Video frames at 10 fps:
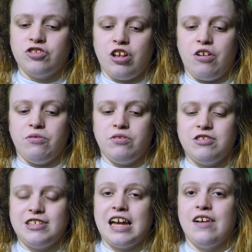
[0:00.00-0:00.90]
So
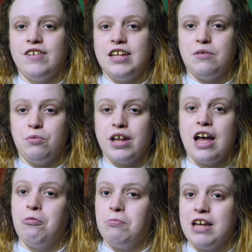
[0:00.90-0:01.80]
staff here would
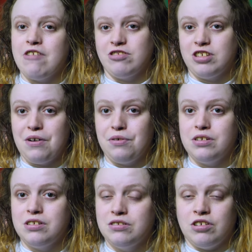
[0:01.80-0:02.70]
help me have a
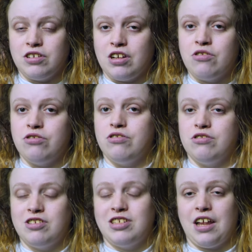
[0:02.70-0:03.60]
shower because I
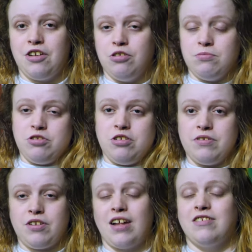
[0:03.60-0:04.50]
couldn't stand up to do
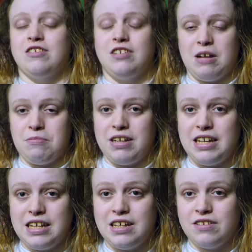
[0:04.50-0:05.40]
it, so I had to sit on my
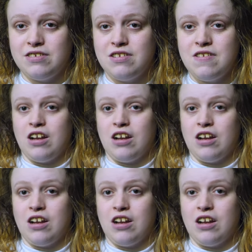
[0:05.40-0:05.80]
knees.